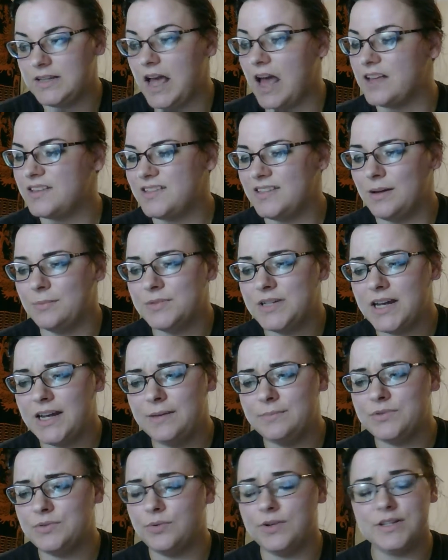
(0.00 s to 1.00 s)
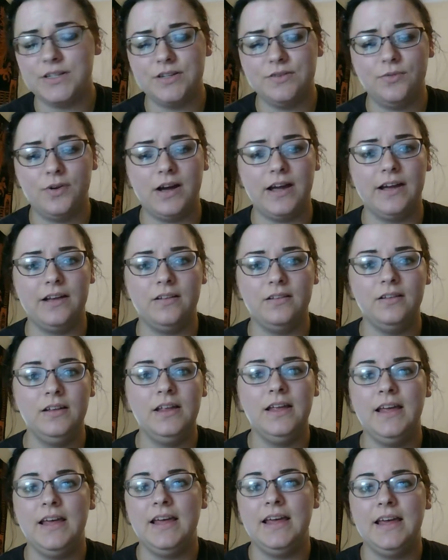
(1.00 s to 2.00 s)
Sometimes, once in a while,
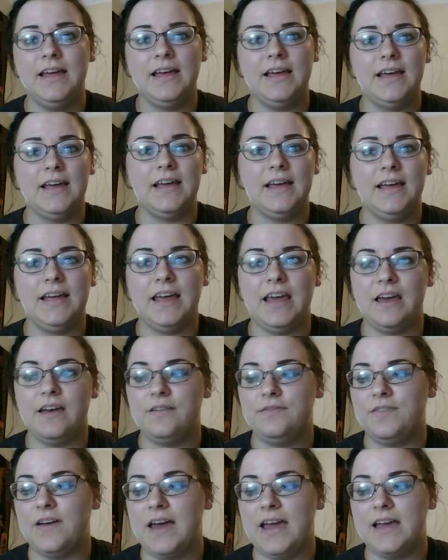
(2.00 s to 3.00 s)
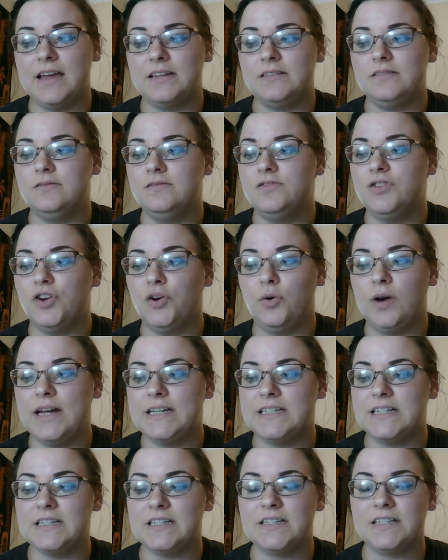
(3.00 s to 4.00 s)
if I know I
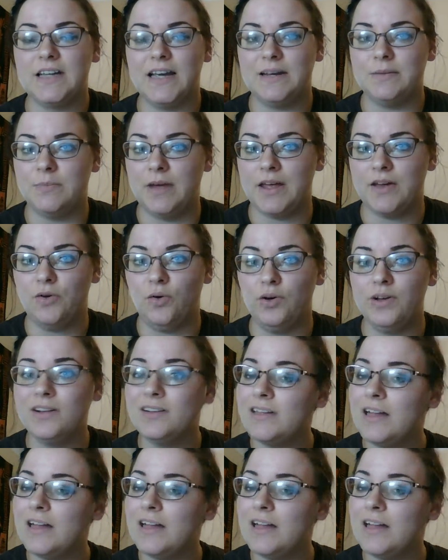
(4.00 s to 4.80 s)
didn't tighten my coil